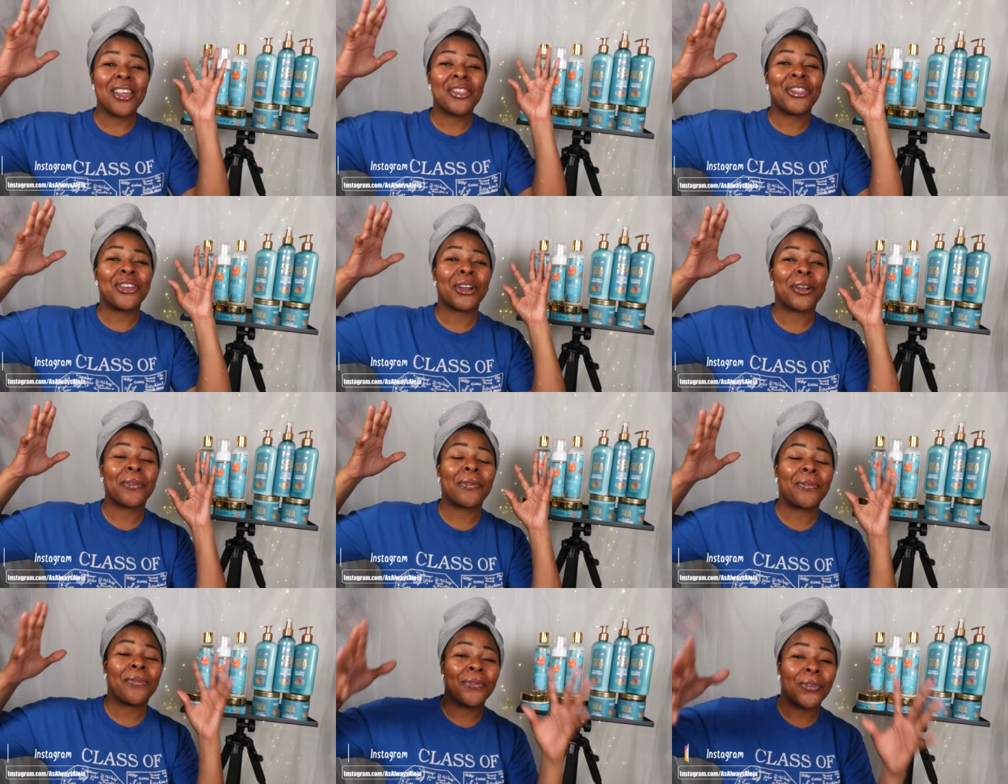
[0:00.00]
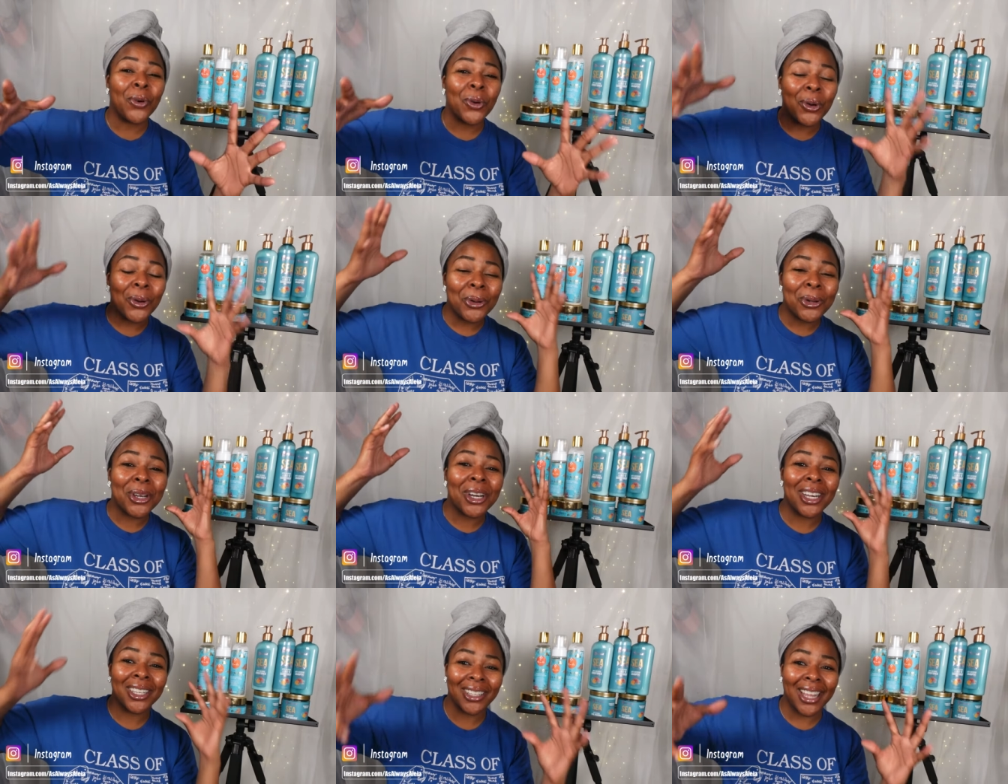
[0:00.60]
their
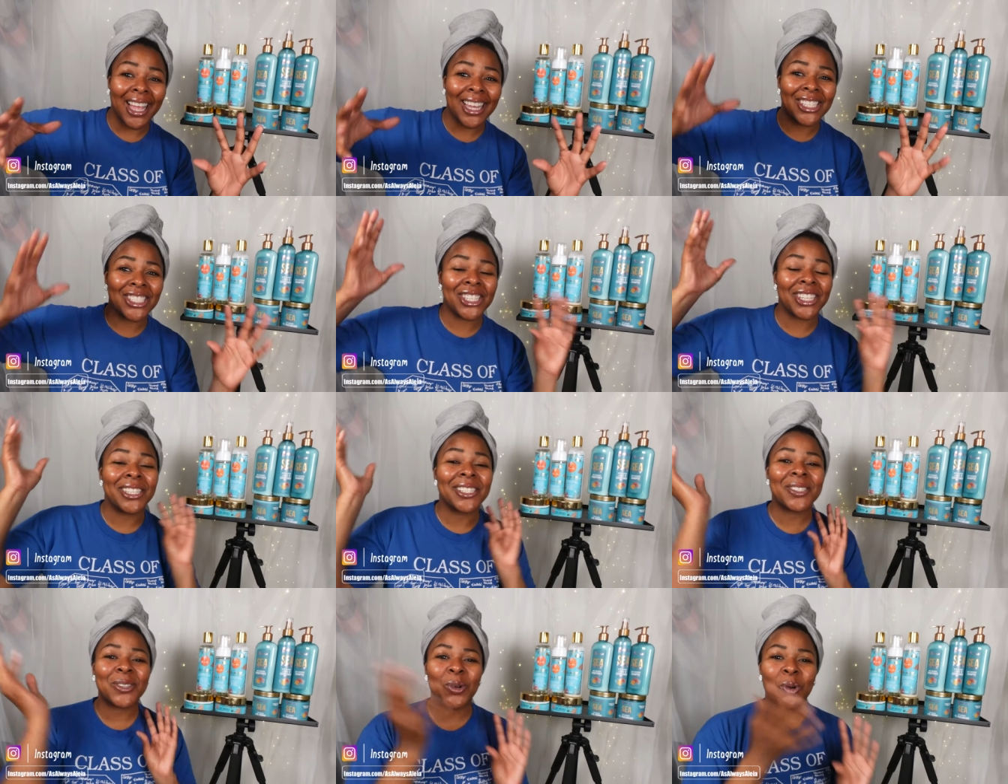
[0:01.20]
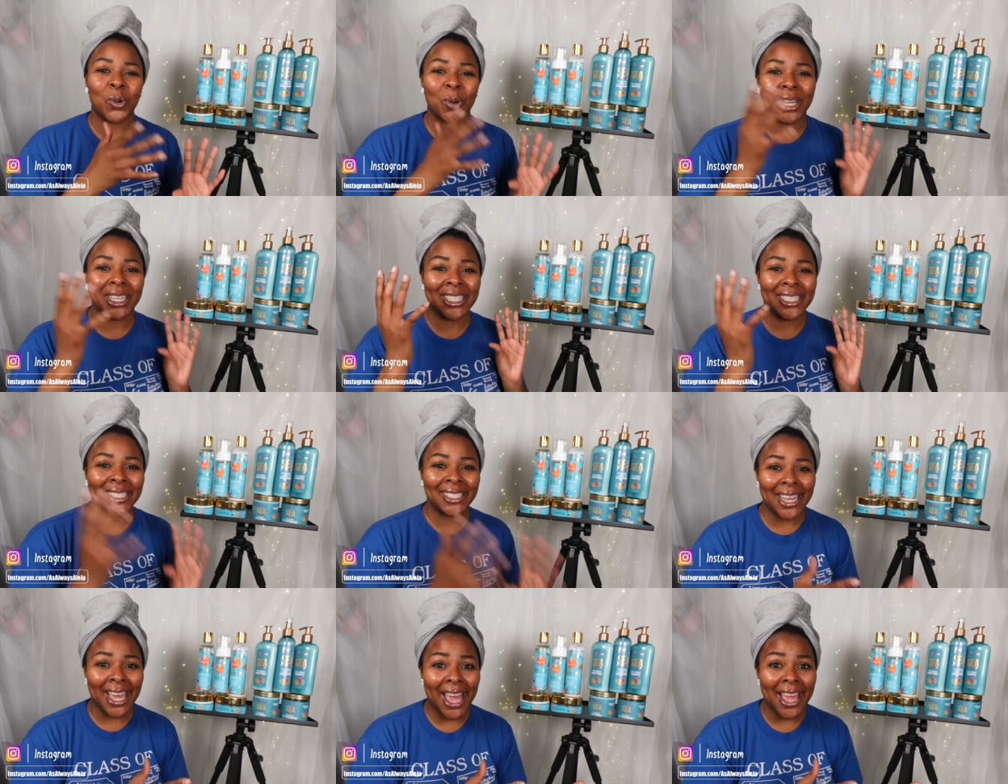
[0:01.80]
full collections
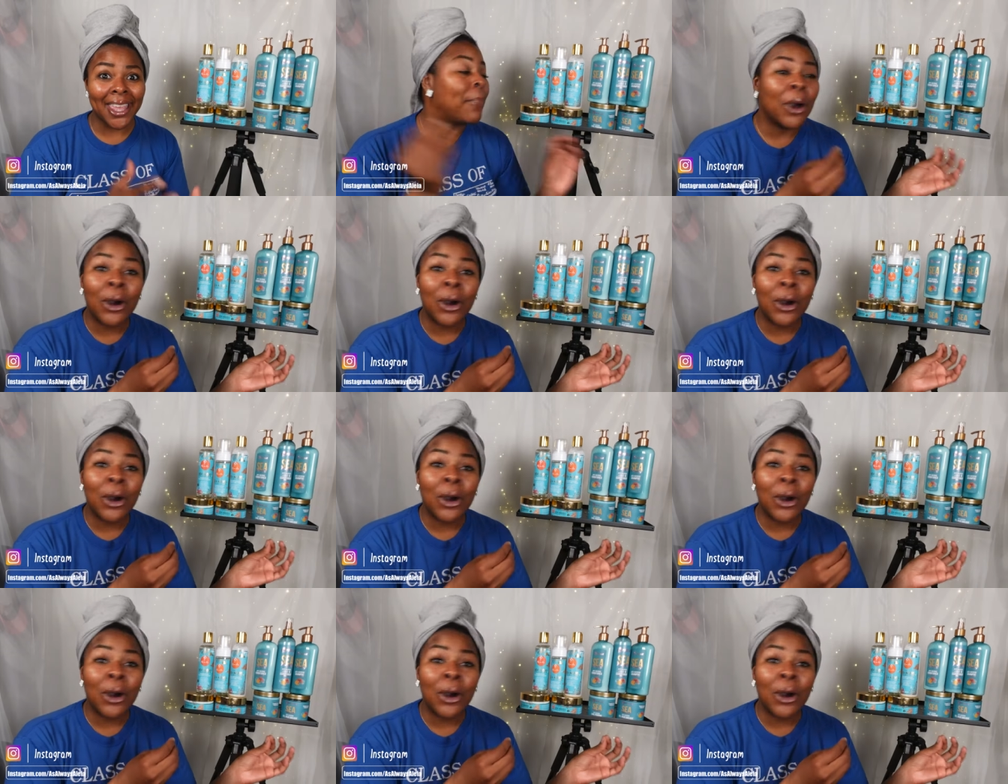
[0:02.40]
on deck.